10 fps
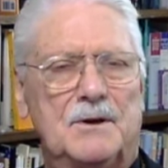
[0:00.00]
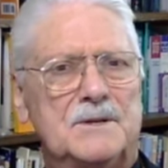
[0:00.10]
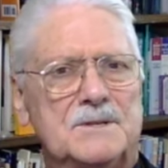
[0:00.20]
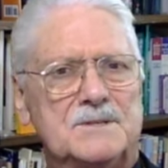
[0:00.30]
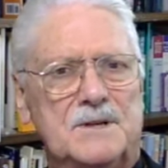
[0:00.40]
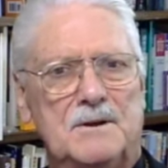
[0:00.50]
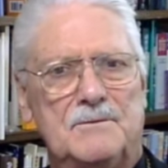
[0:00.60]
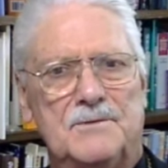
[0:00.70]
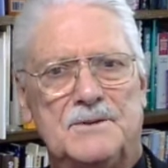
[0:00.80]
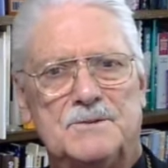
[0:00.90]
His
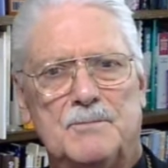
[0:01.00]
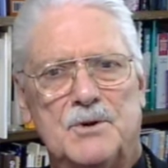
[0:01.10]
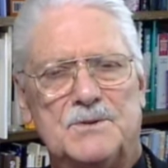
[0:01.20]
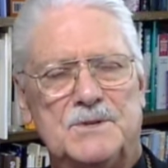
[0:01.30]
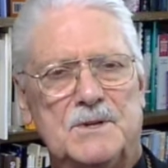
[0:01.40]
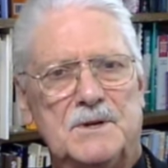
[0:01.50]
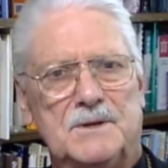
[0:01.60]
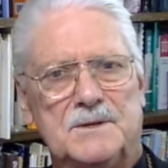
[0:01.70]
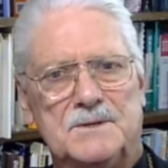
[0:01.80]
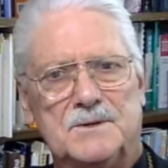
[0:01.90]
love, His mercy,
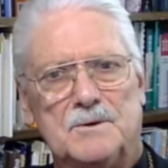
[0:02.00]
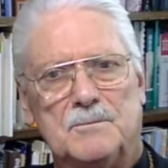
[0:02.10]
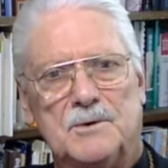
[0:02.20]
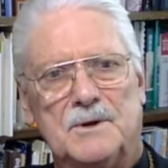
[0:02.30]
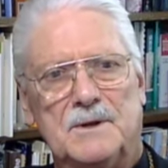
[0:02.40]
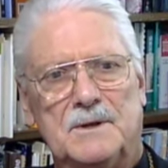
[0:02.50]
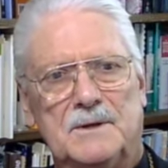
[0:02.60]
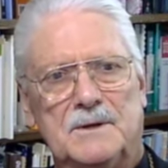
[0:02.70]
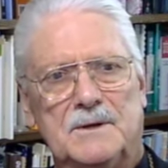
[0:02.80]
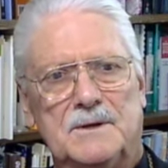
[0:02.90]
and His humor,
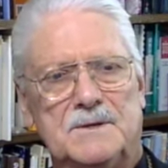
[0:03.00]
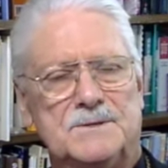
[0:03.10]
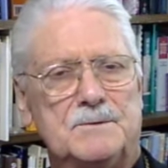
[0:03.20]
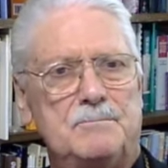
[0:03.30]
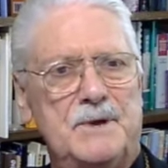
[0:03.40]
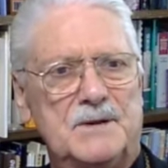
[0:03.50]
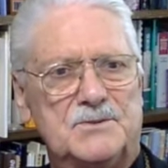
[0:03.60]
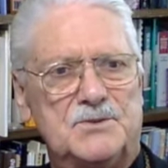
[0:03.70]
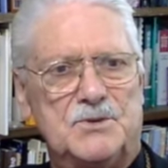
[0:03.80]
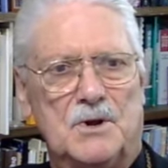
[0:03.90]
is the best
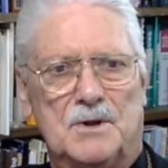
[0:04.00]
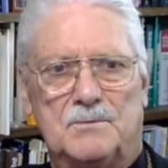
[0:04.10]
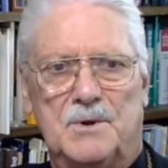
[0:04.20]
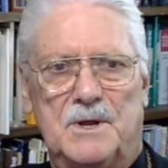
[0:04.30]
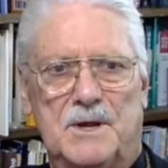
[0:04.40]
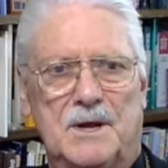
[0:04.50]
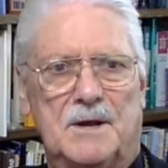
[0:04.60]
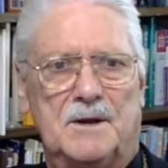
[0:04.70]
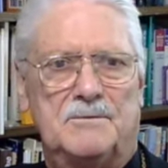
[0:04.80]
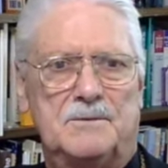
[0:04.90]
shot we
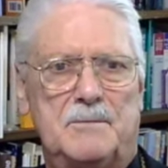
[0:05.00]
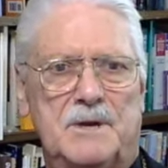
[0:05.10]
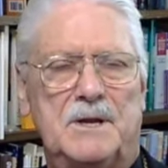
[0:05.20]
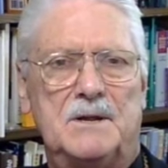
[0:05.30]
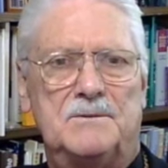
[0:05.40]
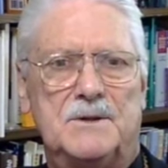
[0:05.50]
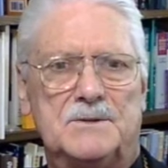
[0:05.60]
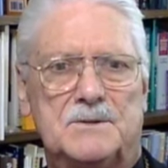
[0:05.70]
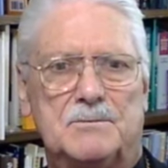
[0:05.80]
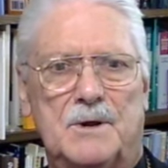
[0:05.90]
have at making
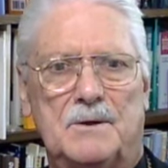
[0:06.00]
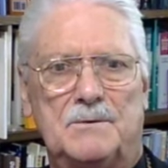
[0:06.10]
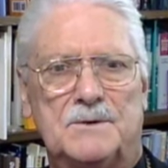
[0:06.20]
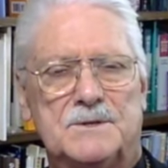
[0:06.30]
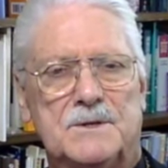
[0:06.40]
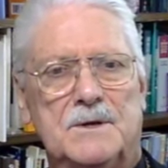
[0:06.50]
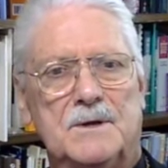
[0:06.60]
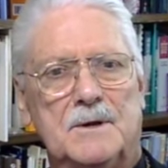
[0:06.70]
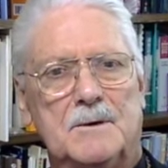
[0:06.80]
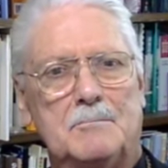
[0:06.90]
things around us
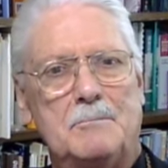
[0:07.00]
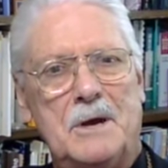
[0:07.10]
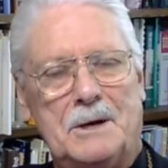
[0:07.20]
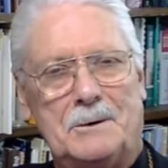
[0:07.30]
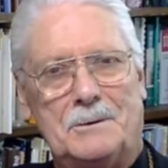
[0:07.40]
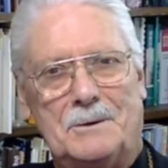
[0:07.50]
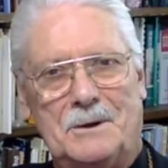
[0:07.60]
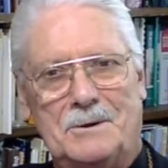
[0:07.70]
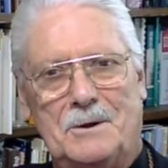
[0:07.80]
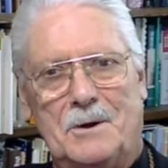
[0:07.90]
better
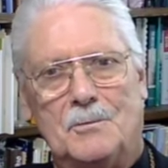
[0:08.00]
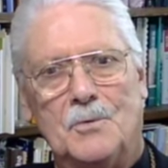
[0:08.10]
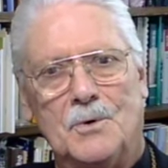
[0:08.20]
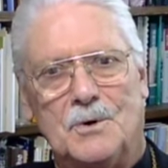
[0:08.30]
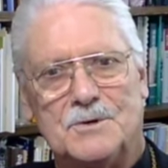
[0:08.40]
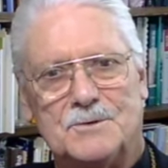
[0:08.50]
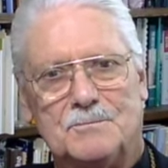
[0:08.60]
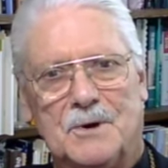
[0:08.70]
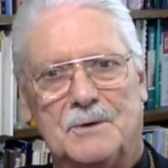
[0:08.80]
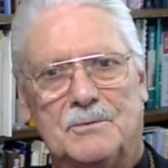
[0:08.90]
and not worse
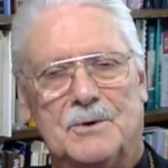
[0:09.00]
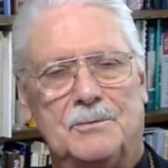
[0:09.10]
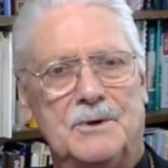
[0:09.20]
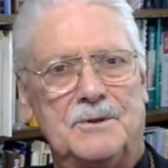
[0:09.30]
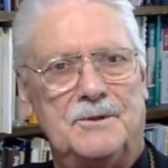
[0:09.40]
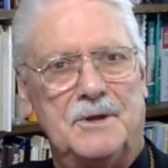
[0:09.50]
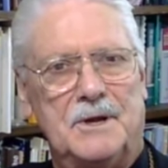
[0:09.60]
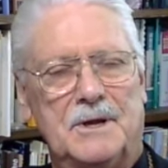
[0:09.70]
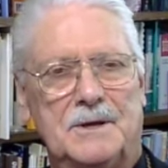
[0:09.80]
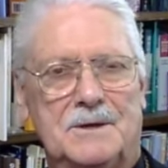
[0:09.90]
by what we
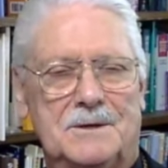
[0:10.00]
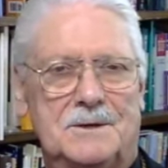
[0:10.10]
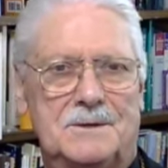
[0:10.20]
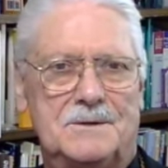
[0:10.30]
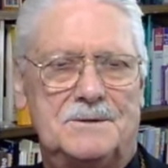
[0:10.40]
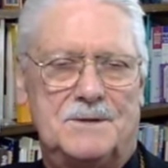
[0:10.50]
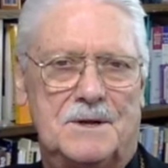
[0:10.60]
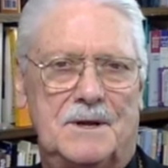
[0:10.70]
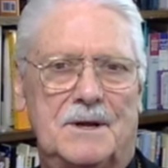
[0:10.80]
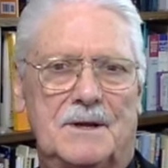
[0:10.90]
think,
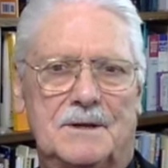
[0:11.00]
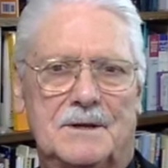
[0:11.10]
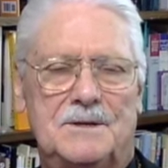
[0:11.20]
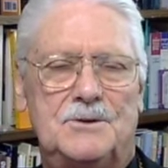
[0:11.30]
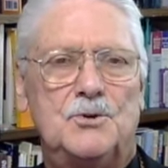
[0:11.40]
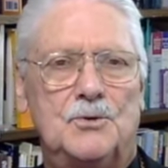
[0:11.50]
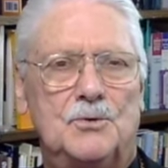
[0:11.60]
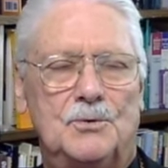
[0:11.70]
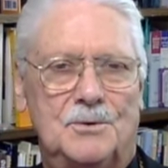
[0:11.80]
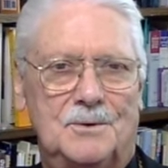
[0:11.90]
say, and do.